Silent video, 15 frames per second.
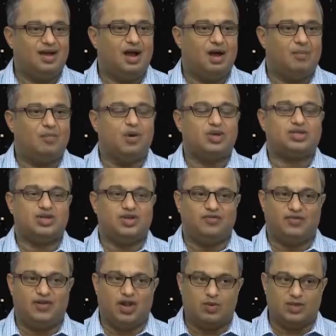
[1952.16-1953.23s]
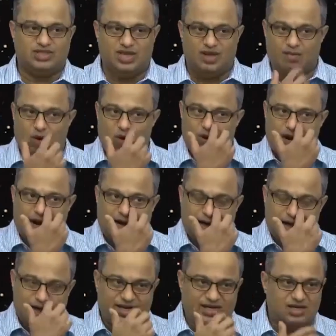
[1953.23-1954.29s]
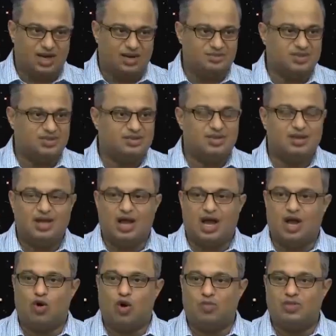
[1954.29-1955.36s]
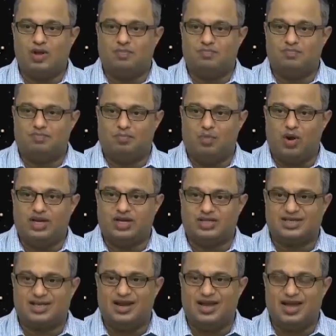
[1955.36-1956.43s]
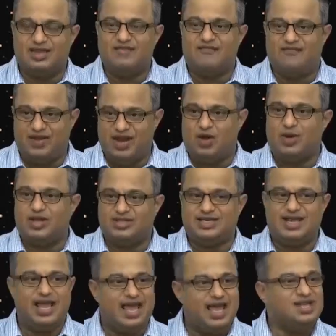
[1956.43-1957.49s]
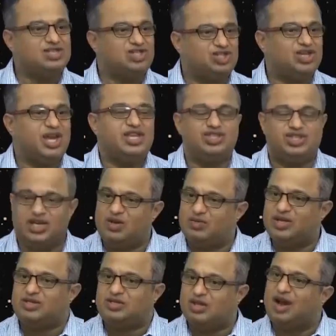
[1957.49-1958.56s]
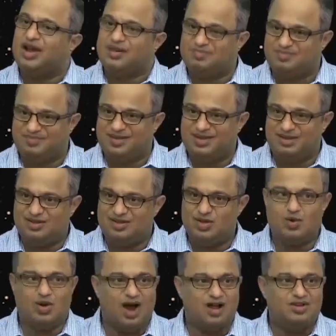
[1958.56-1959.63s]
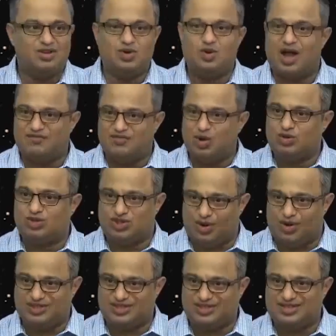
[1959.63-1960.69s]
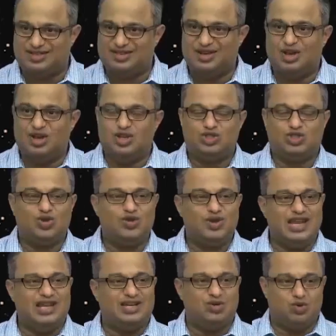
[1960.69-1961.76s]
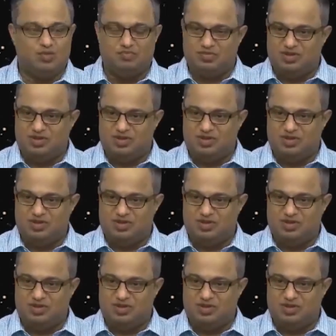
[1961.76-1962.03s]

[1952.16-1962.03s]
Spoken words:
a positive frequency mode at early times. I hope the point is clear. The frequency is changing with time, you have no choice. So, you need to